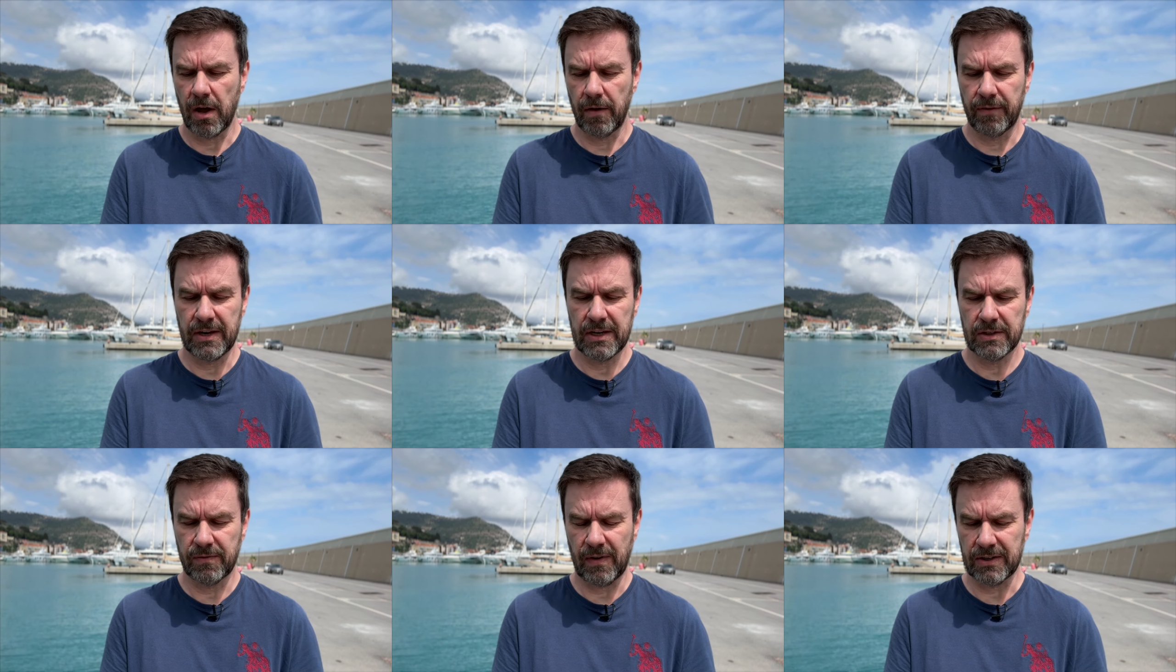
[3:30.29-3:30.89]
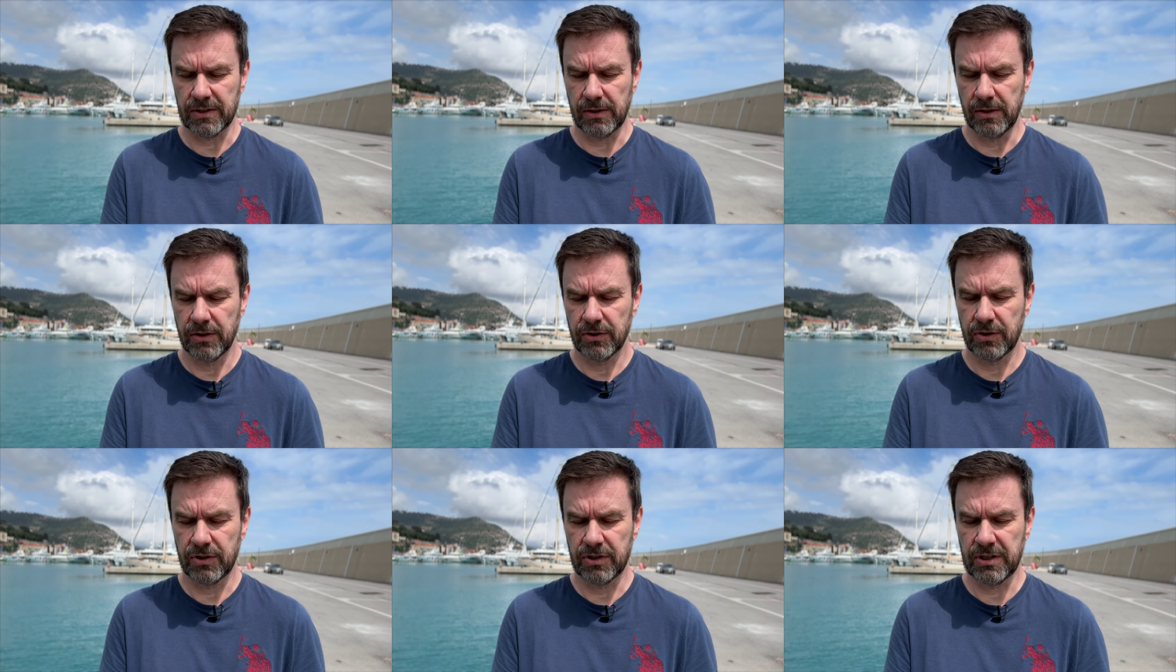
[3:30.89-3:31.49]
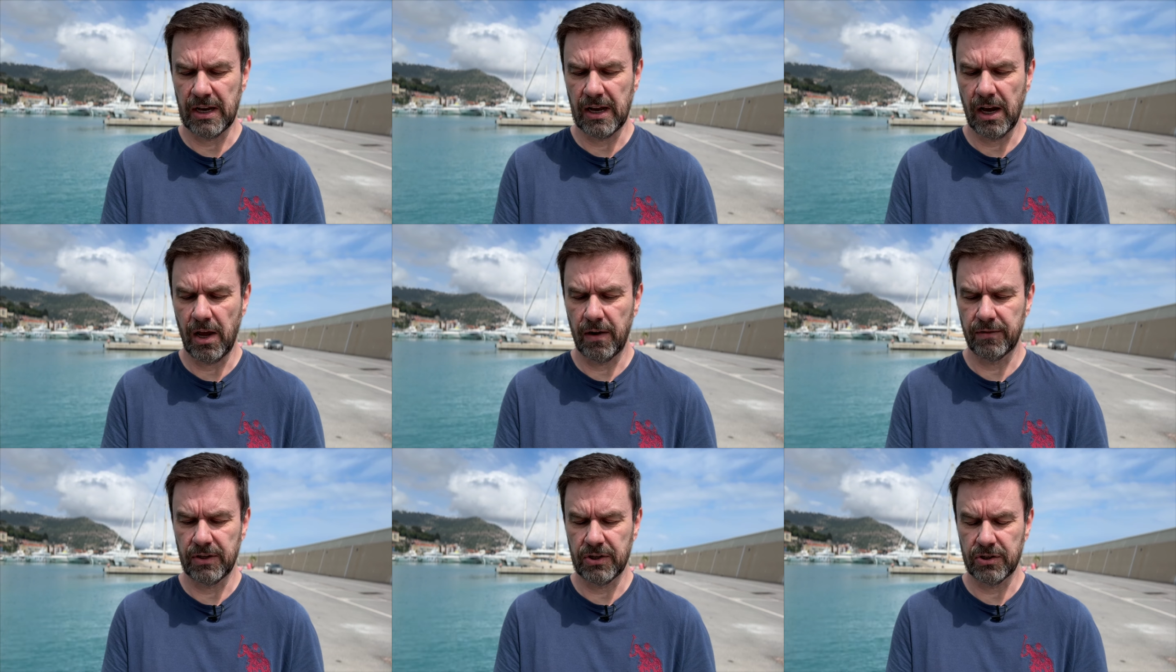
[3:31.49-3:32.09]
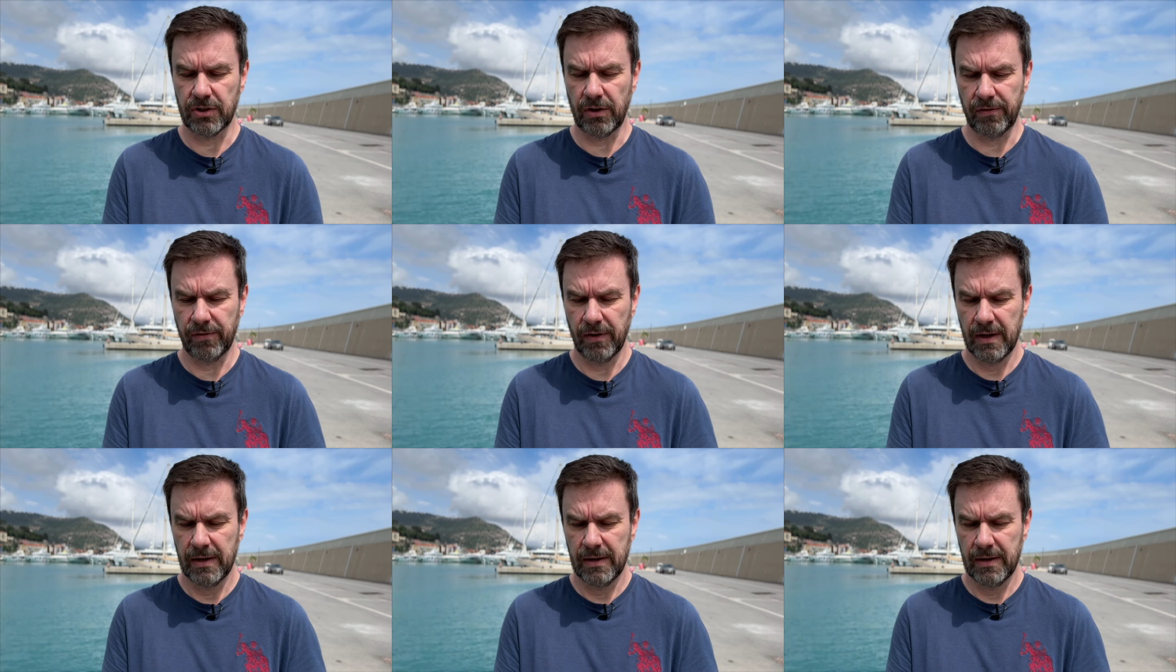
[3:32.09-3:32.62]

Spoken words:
of his vessel to see a lot of this stuff.